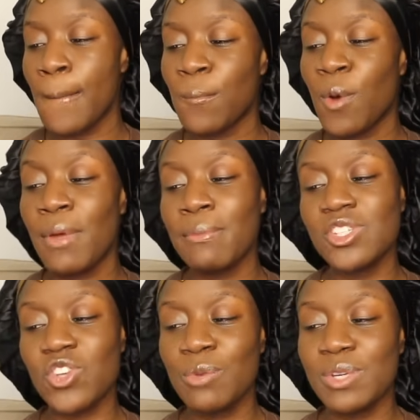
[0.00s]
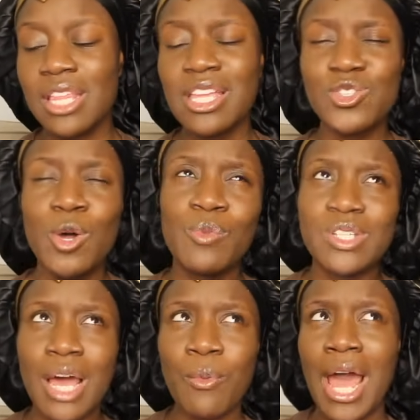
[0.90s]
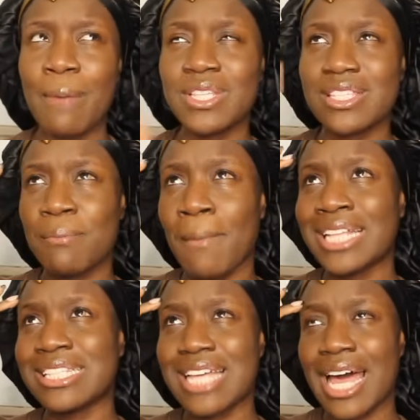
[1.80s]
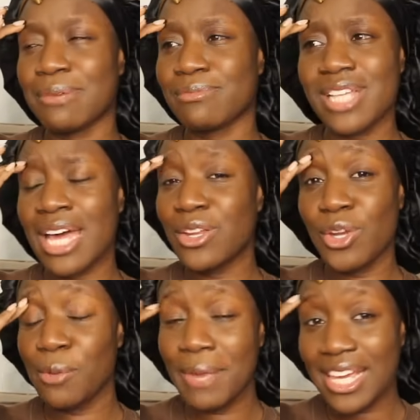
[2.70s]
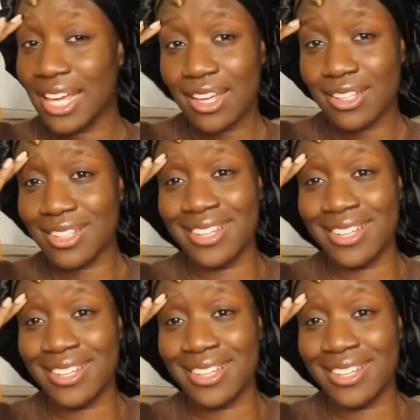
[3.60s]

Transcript: What made me scream was, I think Tom was like, what happened to man times? I don't know, make it.